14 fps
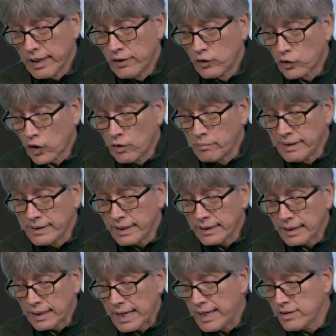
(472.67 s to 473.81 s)
enrollment
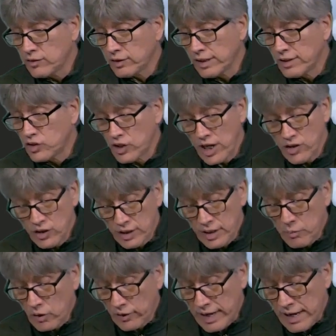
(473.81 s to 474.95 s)
declines and changing
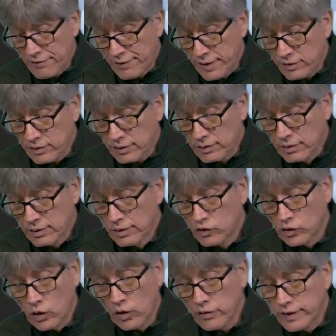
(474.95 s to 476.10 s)
demographics,
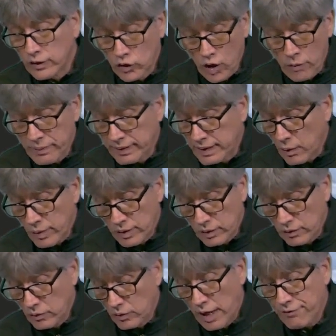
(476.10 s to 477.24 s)
some of the topics that we
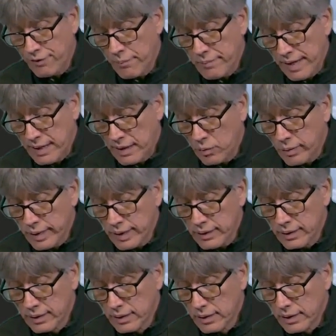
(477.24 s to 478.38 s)
are familiar
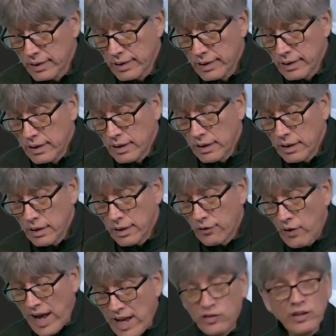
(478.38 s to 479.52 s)
with,
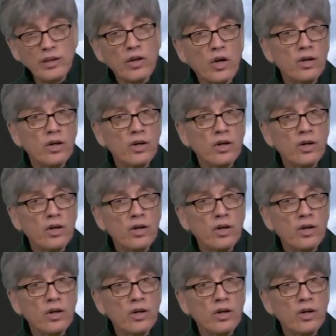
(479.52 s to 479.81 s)
rising